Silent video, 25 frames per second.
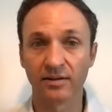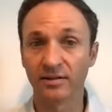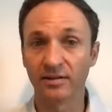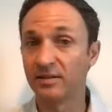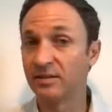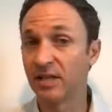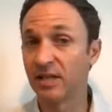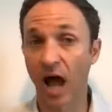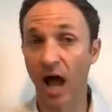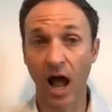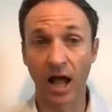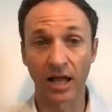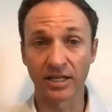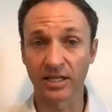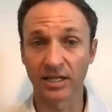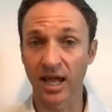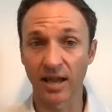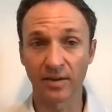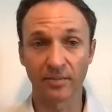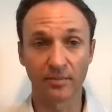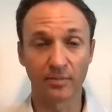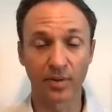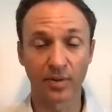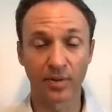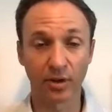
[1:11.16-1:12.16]
not
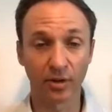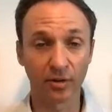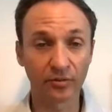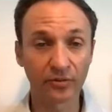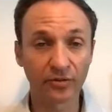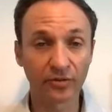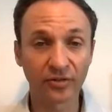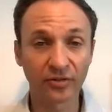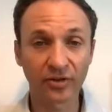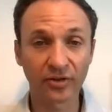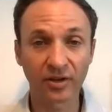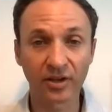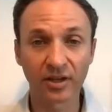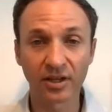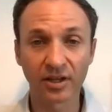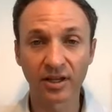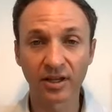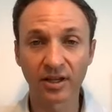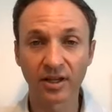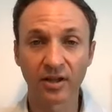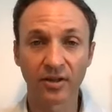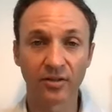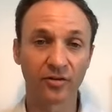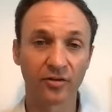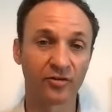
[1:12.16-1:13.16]
yet built.
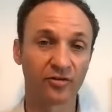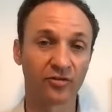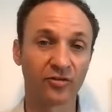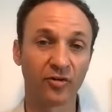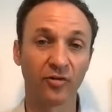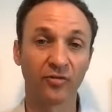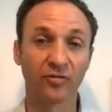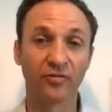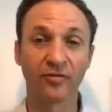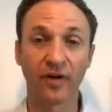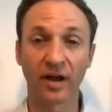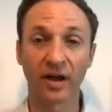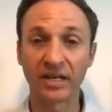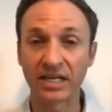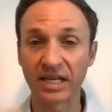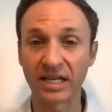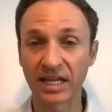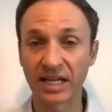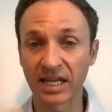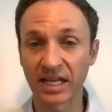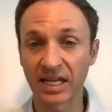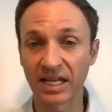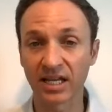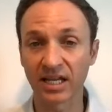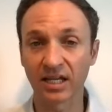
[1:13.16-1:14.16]
There's no
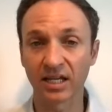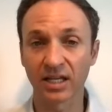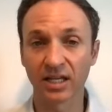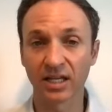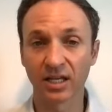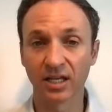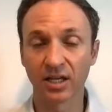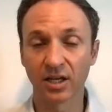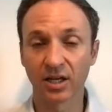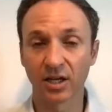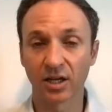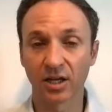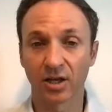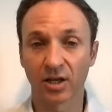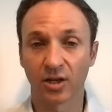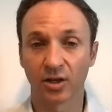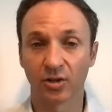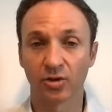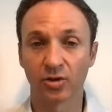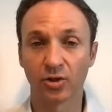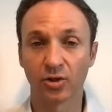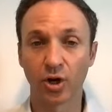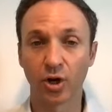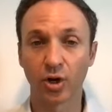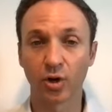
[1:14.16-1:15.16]
funding,
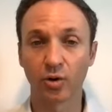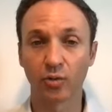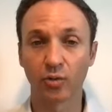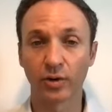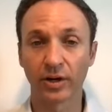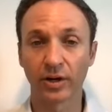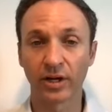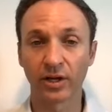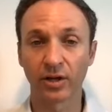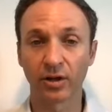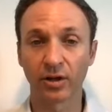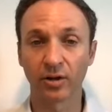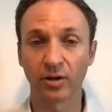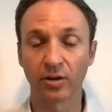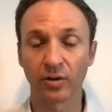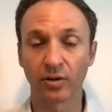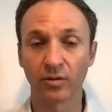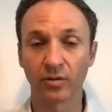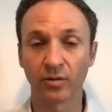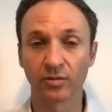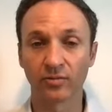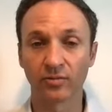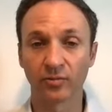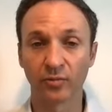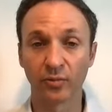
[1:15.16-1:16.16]
no
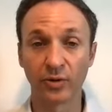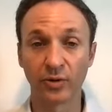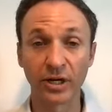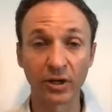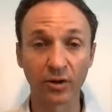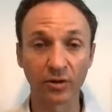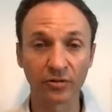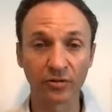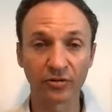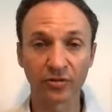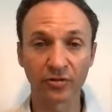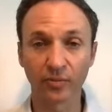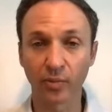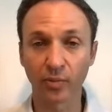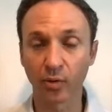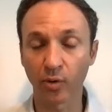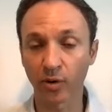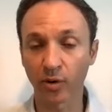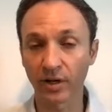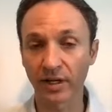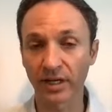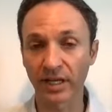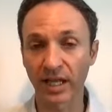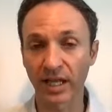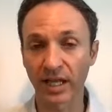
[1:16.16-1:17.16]
real
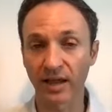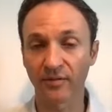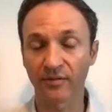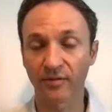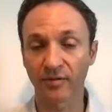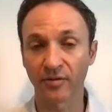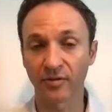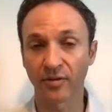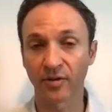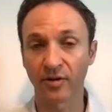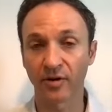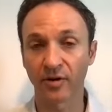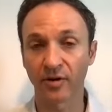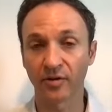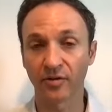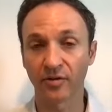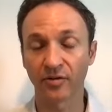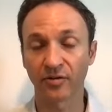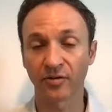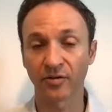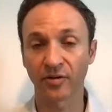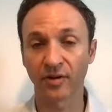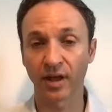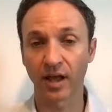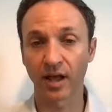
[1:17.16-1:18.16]
support yet for
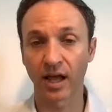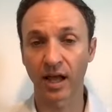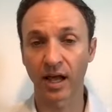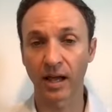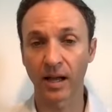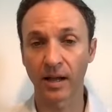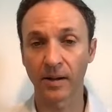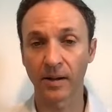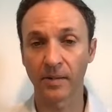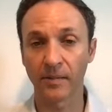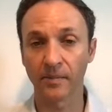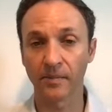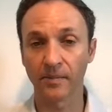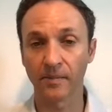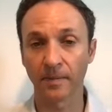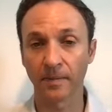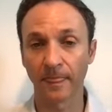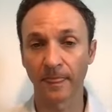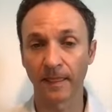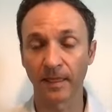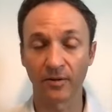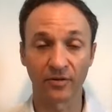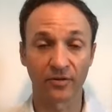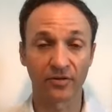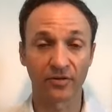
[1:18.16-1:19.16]
those.
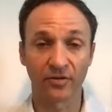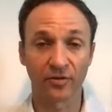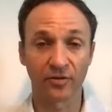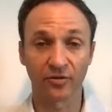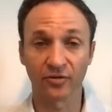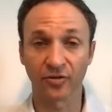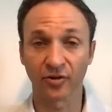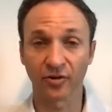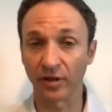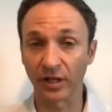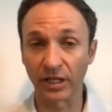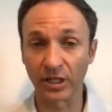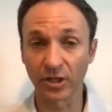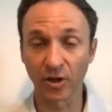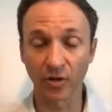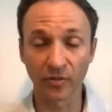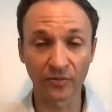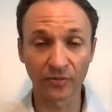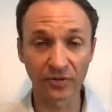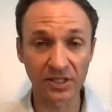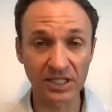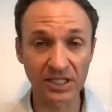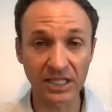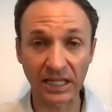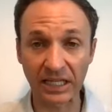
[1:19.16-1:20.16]
There's certainly no
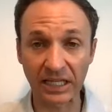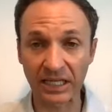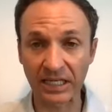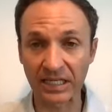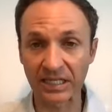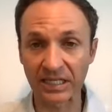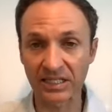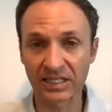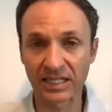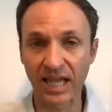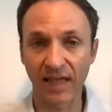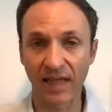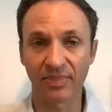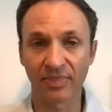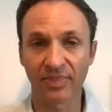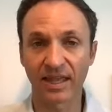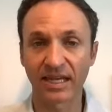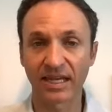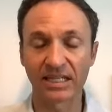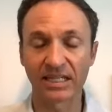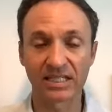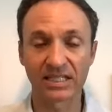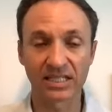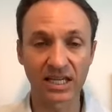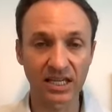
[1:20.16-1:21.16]
facilities yet that
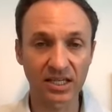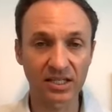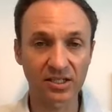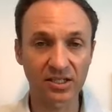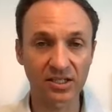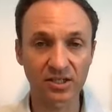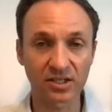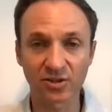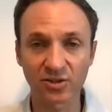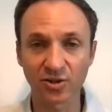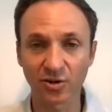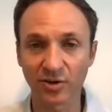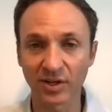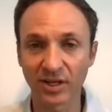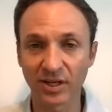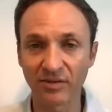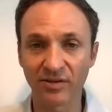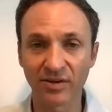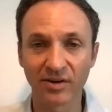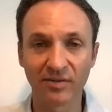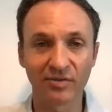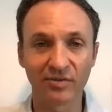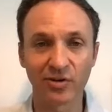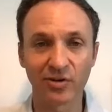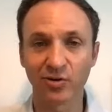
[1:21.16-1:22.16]
exist. So
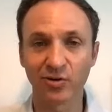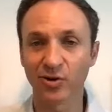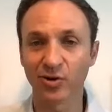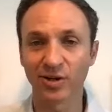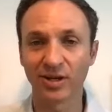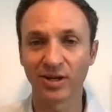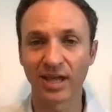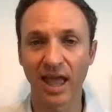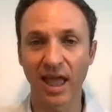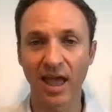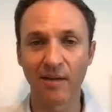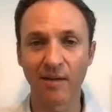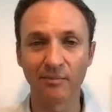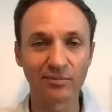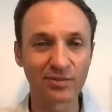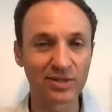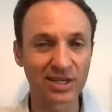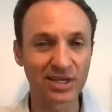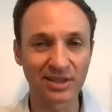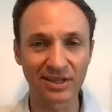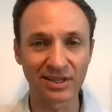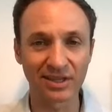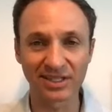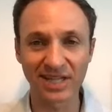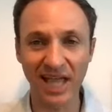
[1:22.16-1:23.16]
even if you could
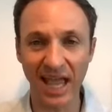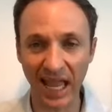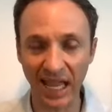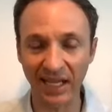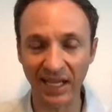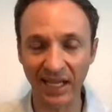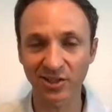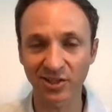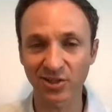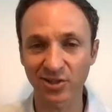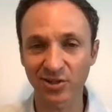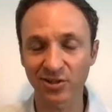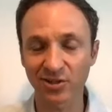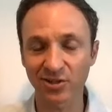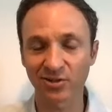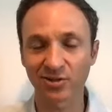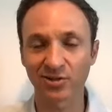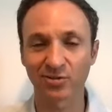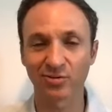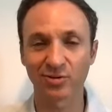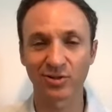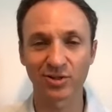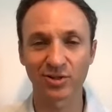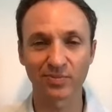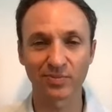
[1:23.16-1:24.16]
empty the tanks,
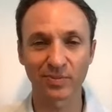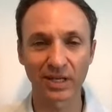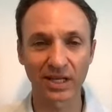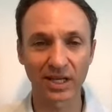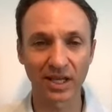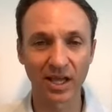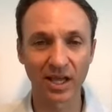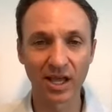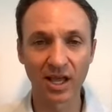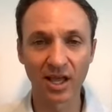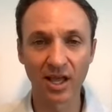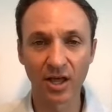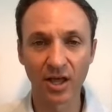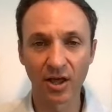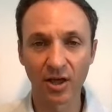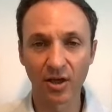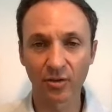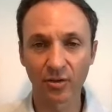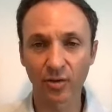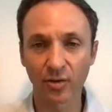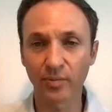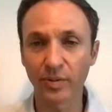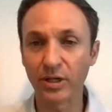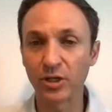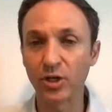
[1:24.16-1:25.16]
so to speak,
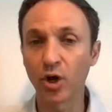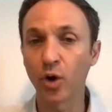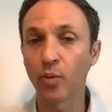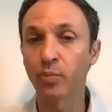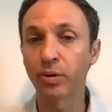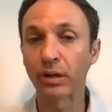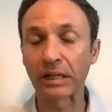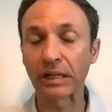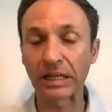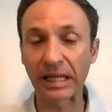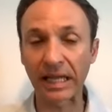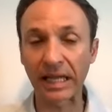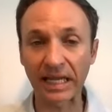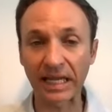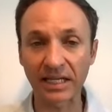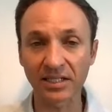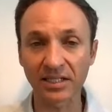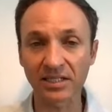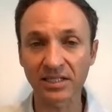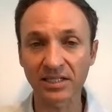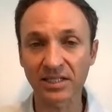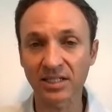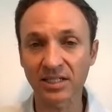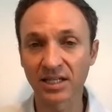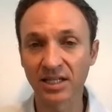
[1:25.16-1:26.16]
there'd be no
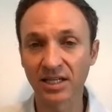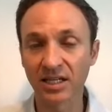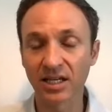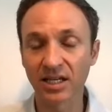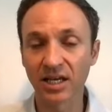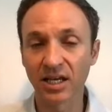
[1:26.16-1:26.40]
place